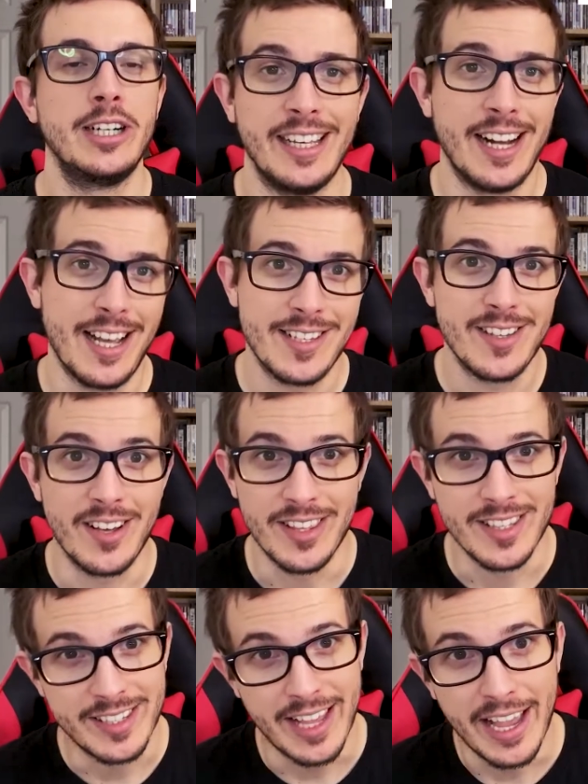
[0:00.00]
And I saw
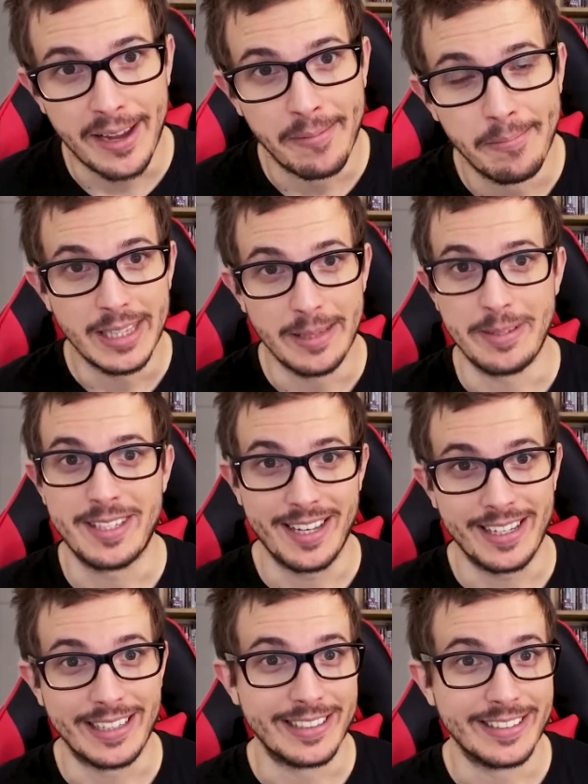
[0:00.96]
this game, let me
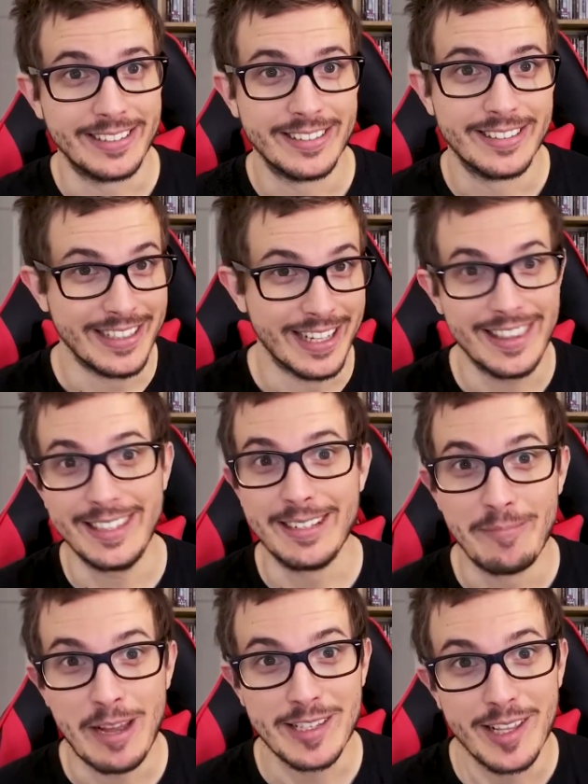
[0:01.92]
tell you, nothing
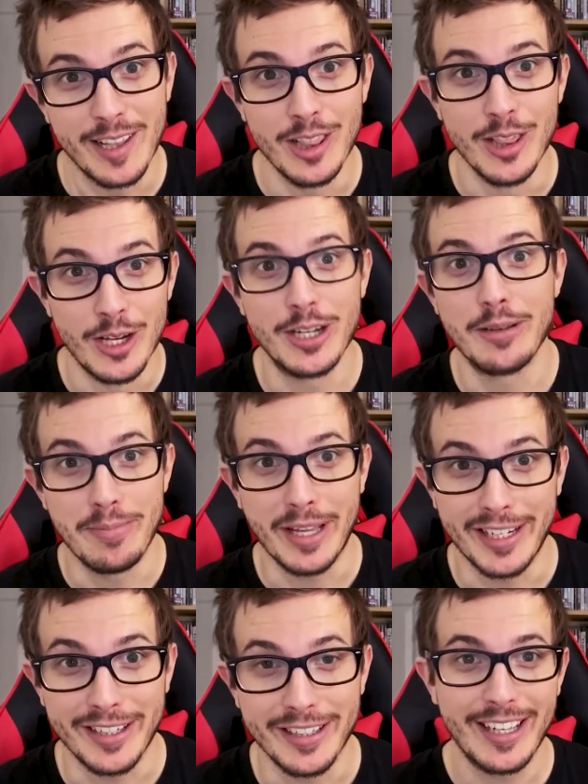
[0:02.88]
makes it look better.